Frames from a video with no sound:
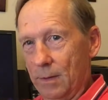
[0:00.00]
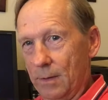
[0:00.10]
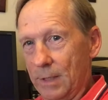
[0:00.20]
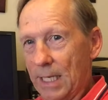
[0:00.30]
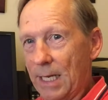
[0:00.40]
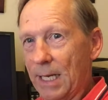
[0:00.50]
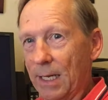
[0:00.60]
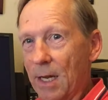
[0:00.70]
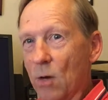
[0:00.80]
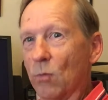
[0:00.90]
sending
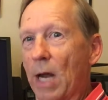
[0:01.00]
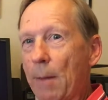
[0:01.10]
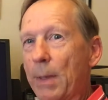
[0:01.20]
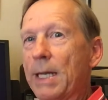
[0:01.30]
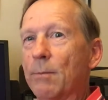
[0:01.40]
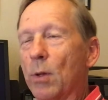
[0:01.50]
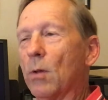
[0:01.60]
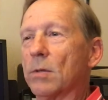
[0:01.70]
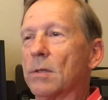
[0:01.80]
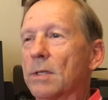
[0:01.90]
rapid
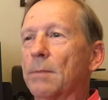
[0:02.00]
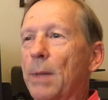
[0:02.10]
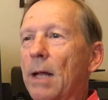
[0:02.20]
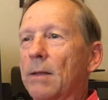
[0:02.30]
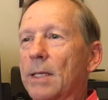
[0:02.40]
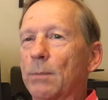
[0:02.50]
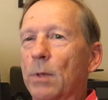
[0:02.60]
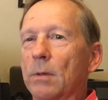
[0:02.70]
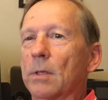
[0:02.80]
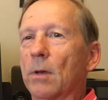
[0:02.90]
impulses about this
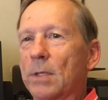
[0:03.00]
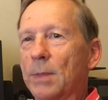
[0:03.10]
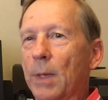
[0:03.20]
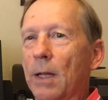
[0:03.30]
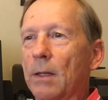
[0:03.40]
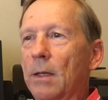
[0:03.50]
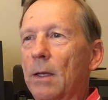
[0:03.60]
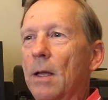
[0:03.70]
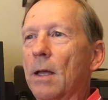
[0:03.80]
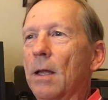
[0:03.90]
burnt toast smell,
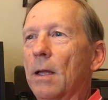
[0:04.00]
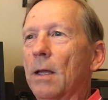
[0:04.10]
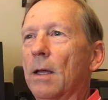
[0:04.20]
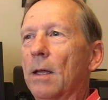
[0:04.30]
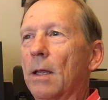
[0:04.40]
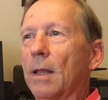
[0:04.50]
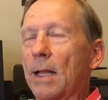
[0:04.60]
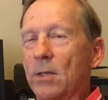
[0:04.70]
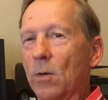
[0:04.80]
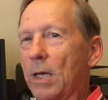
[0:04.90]

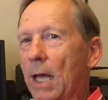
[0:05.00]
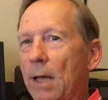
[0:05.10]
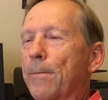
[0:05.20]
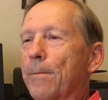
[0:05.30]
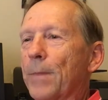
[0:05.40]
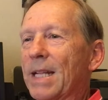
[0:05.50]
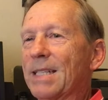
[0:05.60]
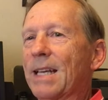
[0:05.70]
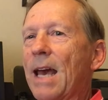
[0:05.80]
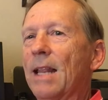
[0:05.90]
that's okay. It's
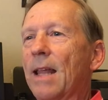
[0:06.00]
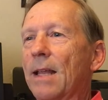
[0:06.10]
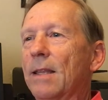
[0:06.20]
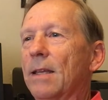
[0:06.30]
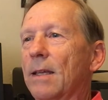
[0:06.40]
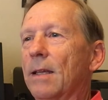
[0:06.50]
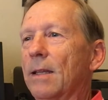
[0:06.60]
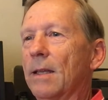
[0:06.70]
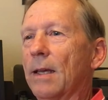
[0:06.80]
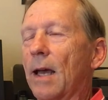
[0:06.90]
kind of like the
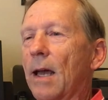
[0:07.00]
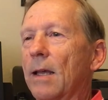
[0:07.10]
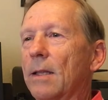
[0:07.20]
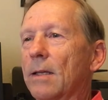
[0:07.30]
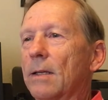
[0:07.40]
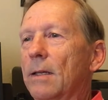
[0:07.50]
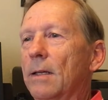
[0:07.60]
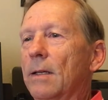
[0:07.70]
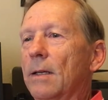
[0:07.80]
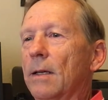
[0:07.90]
guy that
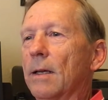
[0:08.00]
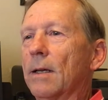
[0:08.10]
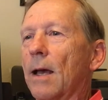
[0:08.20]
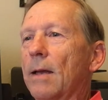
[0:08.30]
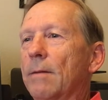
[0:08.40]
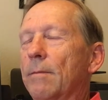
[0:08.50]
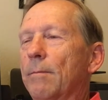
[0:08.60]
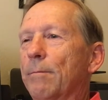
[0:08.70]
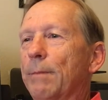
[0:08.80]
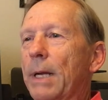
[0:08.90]
got
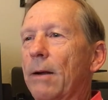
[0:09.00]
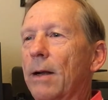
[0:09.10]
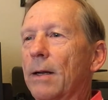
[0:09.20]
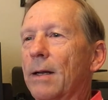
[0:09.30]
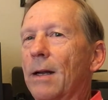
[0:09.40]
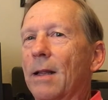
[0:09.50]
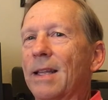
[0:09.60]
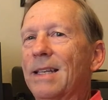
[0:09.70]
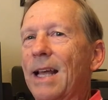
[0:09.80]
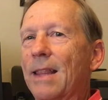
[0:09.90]
married on the
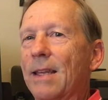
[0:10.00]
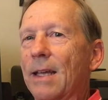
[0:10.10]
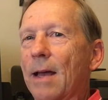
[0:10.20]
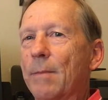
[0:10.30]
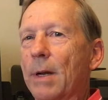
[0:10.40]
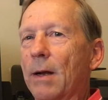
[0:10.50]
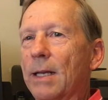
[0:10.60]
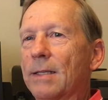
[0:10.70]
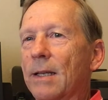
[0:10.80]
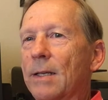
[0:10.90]
day that he got married. He
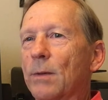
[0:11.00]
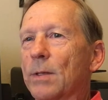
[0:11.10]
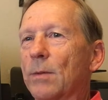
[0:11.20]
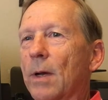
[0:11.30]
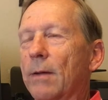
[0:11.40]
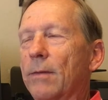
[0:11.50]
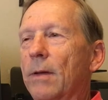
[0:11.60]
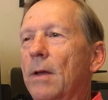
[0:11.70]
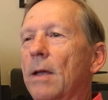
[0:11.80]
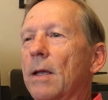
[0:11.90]
said to his wife,
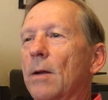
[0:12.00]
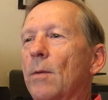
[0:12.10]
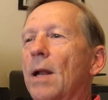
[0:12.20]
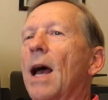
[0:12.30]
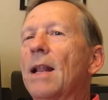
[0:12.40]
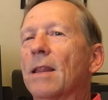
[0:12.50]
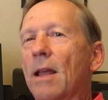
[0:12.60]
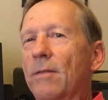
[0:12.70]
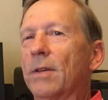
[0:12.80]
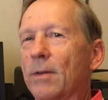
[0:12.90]
you know what, I
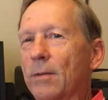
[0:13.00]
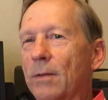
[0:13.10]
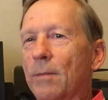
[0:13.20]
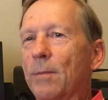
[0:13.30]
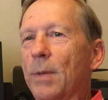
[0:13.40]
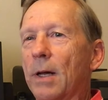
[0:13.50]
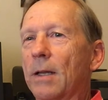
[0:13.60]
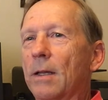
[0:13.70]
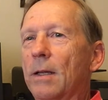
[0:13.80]
love you, but